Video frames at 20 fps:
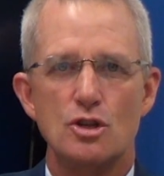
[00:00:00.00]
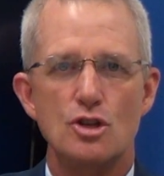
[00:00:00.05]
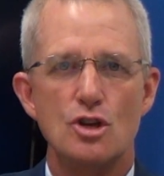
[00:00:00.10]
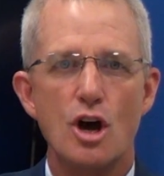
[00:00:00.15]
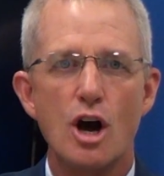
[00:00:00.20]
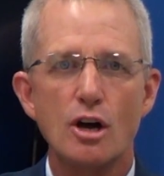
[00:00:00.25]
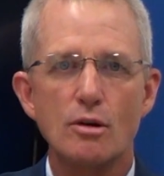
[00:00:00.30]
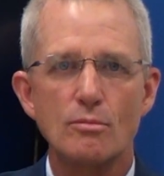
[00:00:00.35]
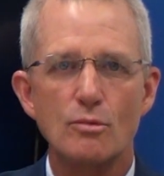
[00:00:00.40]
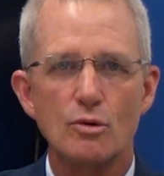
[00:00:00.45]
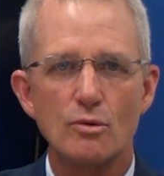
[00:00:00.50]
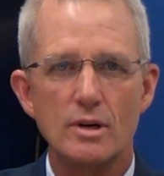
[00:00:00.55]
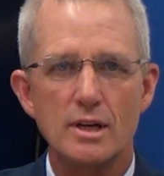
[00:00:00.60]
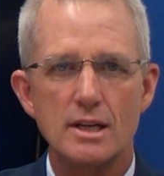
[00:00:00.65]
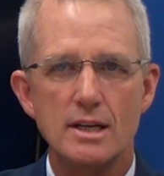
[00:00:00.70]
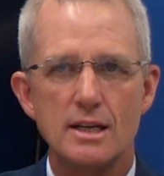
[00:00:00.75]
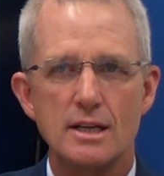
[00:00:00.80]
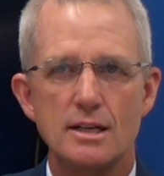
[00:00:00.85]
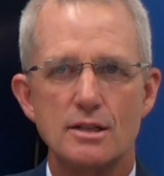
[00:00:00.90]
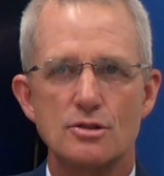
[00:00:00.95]
Young
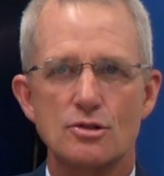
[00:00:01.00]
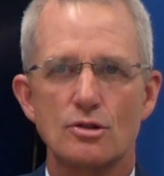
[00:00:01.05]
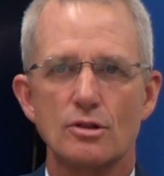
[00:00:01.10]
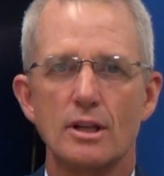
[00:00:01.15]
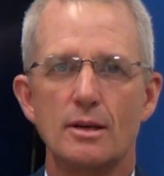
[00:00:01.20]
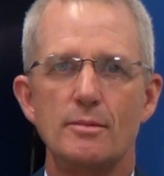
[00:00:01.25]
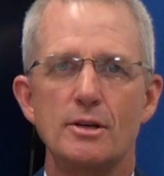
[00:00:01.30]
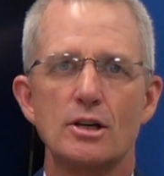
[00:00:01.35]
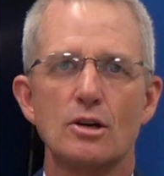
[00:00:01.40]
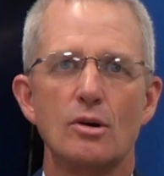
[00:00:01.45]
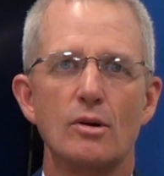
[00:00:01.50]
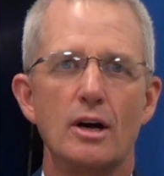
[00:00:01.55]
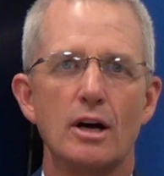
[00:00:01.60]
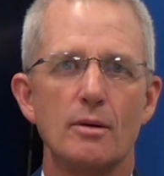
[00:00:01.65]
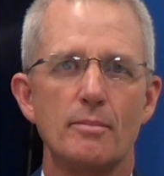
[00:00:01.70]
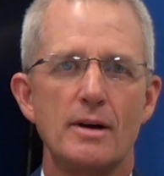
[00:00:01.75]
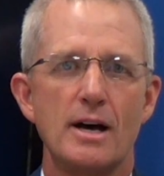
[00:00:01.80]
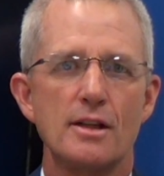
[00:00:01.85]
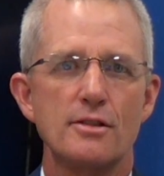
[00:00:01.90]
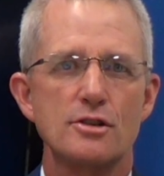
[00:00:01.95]
Marines, or let me go
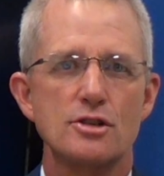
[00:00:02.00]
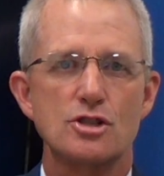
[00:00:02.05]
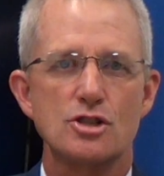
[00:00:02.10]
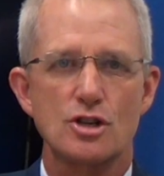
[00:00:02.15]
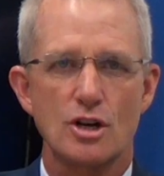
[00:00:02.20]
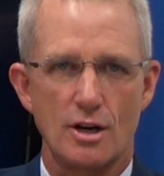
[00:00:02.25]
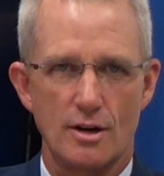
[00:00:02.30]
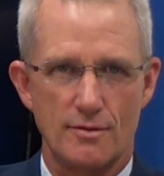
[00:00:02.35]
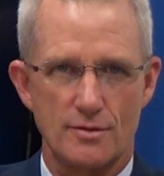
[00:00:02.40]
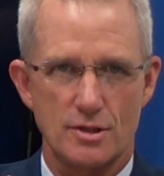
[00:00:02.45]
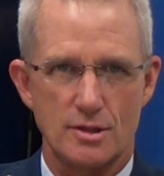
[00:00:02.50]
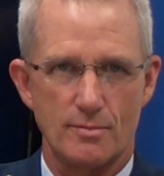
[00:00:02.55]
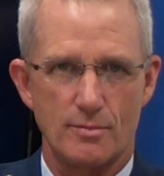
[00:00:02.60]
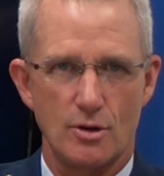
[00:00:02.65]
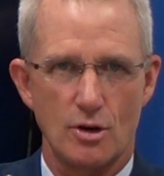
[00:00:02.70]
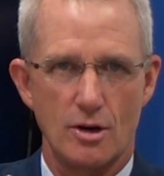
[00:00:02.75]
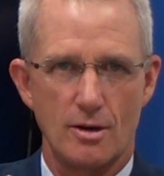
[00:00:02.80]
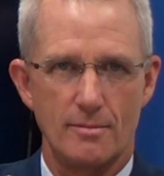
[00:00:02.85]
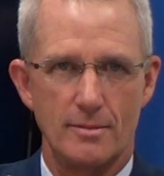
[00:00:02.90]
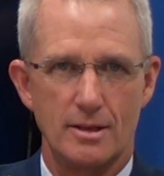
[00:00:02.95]
help out the Sheriff's
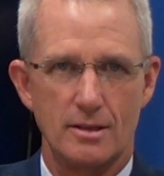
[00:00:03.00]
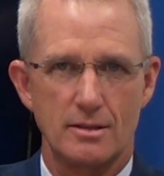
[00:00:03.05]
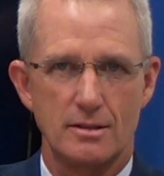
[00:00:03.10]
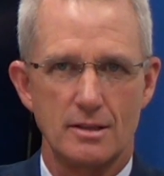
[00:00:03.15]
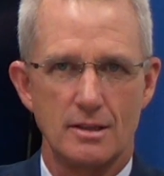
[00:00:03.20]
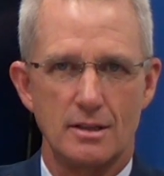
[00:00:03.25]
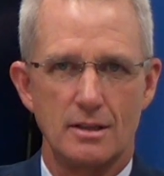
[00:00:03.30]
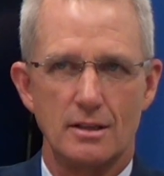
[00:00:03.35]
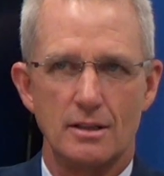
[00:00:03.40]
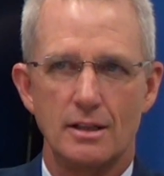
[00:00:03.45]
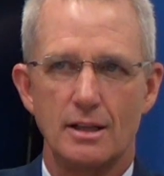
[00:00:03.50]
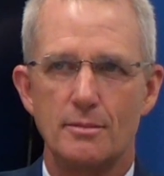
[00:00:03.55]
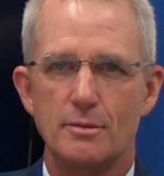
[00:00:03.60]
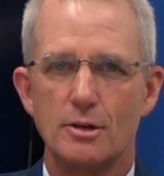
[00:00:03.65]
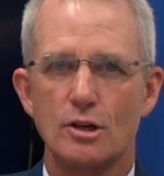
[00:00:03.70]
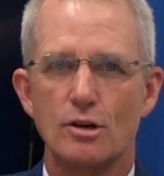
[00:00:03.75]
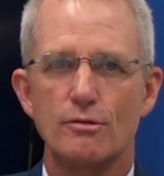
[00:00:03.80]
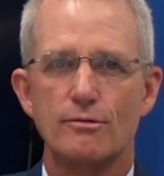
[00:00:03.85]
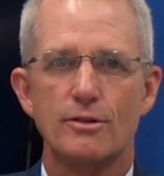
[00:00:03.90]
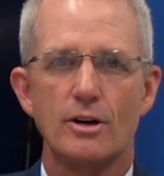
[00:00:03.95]
Department. Let me
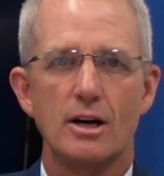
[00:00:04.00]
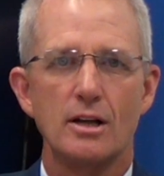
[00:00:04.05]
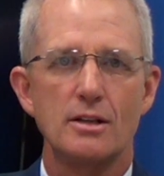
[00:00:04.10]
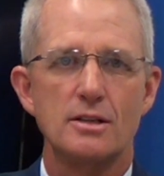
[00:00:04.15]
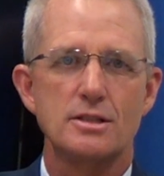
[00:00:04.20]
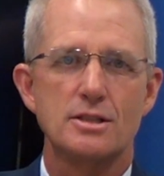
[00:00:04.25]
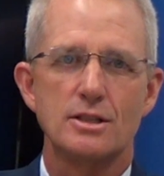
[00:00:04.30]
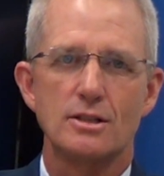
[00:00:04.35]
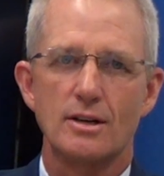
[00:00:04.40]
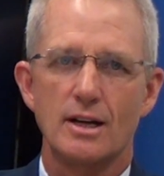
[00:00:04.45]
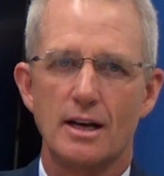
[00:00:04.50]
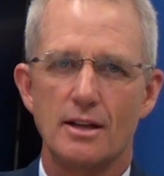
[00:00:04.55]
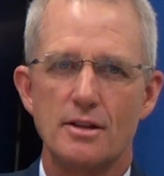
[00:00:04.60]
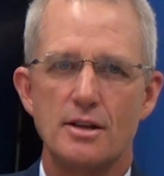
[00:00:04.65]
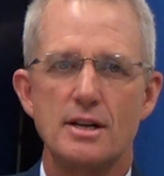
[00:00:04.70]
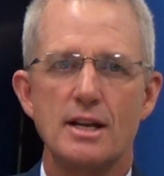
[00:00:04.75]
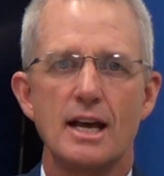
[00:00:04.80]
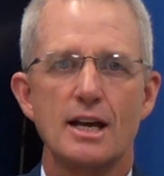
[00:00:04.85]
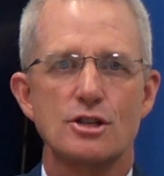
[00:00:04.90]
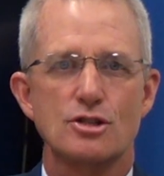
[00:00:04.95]
go volunteer out
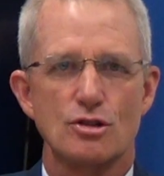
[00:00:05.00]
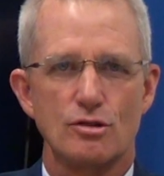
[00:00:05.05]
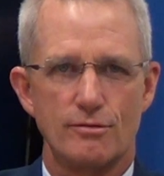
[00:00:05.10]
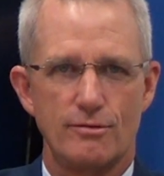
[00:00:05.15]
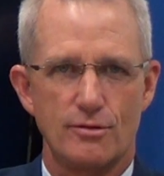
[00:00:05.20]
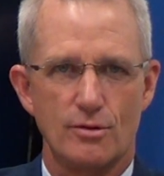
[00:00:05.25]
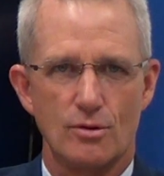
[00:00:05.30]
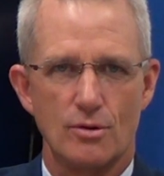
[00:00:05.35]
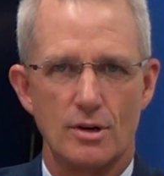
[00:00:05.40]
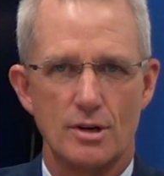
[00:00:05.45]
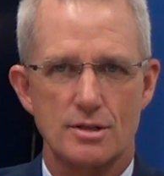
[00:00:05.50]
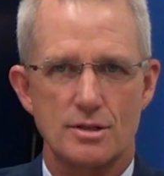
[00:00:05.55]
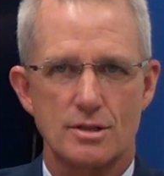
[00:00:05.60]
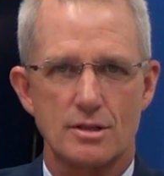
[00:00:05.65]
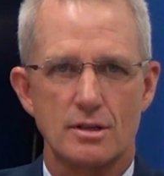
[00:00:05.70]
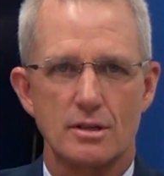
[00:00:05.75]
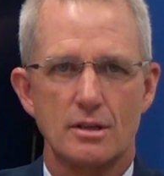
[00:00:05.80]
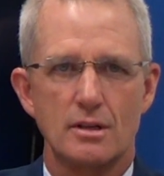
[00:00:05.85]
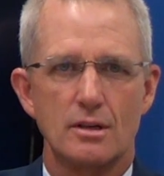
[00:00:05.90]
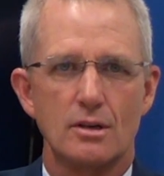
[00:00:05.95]
in the National
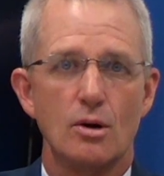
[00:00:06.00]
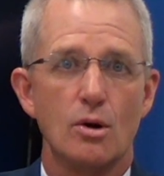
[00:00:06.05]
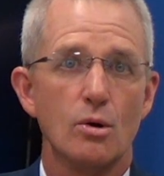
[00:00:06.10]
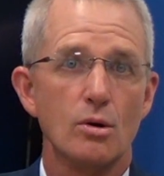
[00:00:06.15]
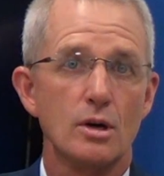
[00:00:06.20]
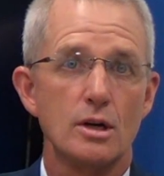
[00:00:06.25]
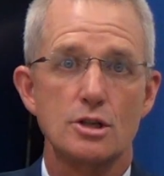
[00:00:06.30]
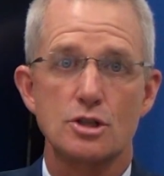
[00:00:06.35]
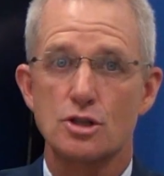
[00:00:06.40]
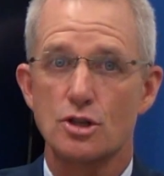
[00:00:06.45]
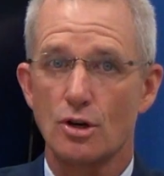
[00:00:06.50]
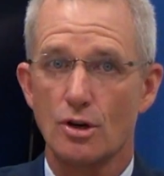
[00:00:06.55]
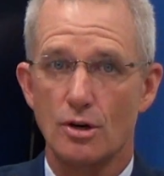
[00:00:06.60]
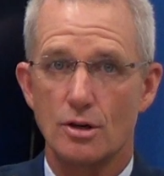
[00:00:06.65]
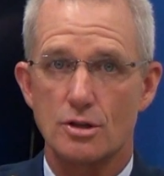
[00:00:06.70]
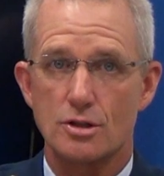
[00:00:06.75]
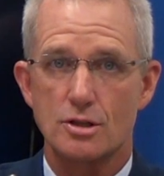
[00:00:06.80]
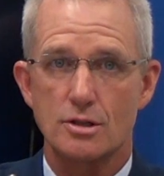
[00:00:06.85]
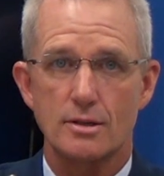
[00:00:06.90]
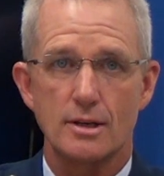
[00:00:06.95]
Forest, or a
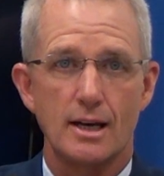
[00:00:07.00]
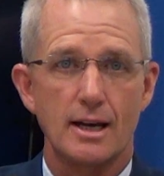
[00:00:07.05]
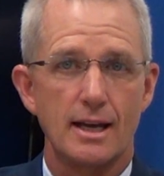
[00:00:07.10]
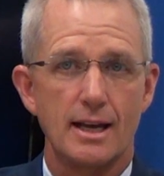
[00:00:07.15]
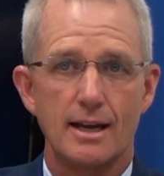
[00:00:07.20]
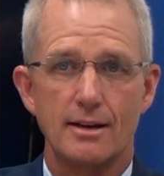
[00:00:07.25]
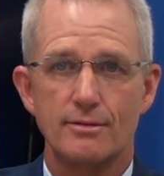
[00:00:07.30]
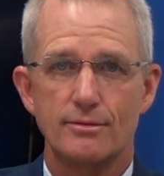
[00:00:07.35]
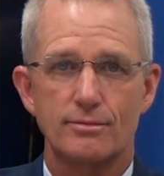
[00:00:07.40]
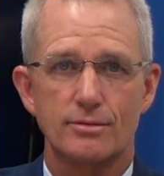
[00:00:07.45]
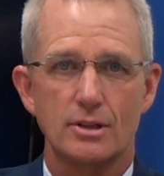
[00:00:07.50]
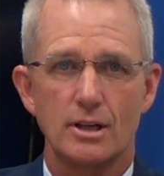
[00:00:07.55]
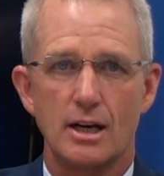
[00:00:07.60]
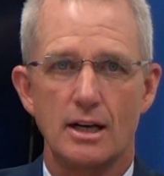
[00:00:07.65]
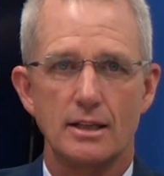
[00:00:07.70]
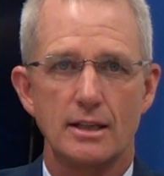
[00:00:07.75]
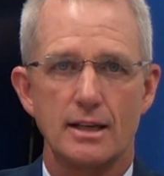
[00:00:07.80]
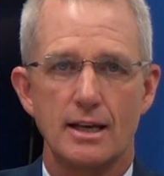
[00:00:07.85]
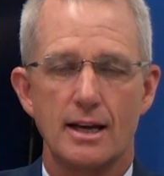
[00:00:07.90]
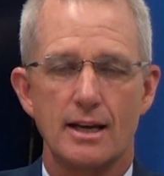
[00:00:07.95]
church. I
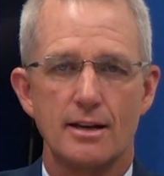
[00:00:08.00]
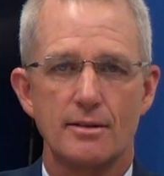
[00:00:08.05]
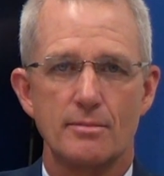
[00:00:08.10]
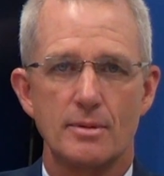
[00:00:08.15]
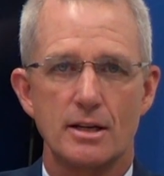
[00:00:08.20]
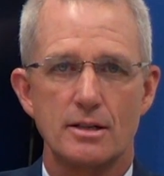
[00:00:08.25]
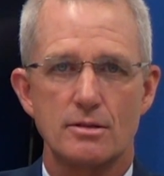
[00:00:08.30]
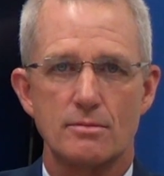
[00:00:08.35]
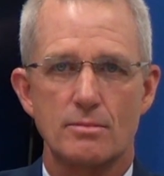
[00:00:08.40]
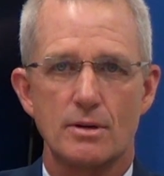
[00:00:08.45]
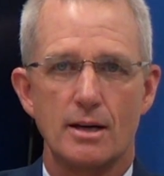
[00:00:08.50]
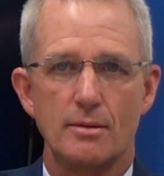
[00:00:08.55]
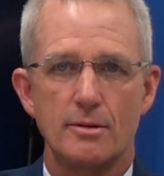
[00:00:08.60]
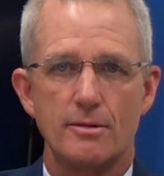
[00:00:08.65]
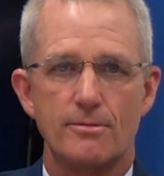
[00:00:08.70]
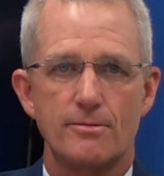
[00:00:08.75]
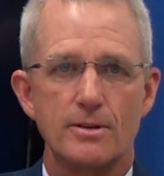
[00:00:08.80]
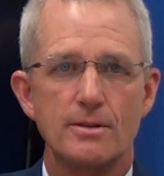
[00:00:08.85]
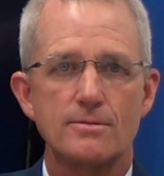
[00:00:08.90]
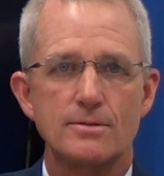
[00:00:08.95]
have about probably
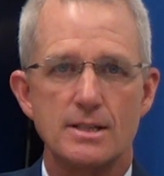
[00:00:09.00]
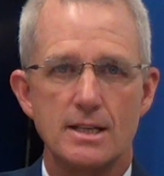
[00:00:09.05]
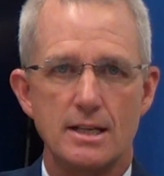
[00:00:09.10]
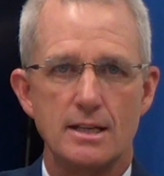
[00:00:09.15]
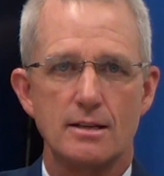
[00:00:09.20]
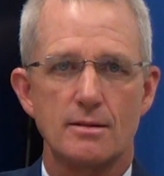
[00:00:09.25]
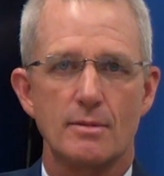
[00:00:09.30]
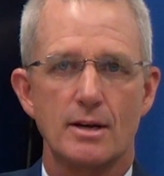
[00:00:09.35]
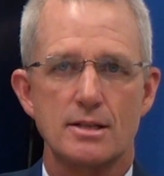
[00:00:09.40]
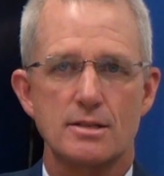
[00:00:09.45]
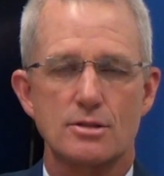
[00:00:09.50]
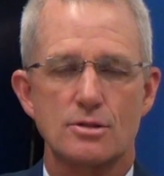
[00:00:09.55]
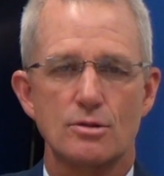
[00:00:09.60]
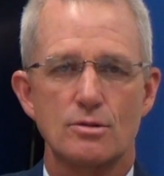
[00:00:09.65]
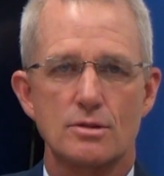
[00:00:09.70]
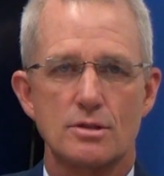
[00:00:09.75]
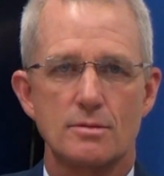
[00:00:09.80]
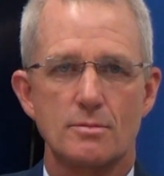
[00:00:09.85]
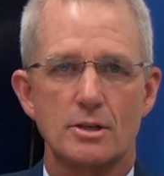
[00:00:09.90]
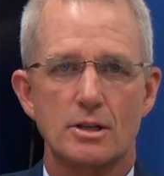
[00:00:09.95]
15 of my
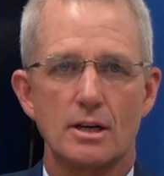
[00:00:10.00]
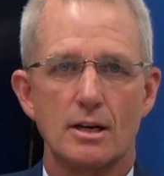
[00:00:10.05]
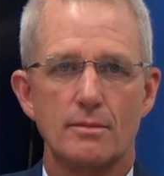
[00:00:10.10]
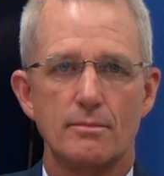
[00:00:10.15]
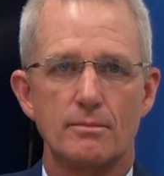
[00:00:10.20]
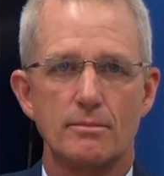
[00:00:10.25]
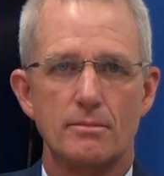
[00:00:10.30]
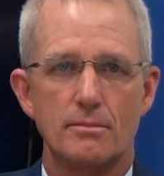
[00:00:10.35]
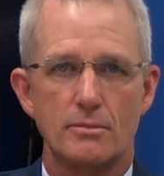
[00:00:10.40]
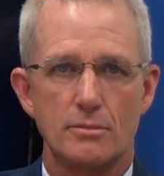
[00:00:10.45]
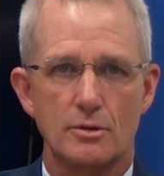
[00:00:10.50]
students become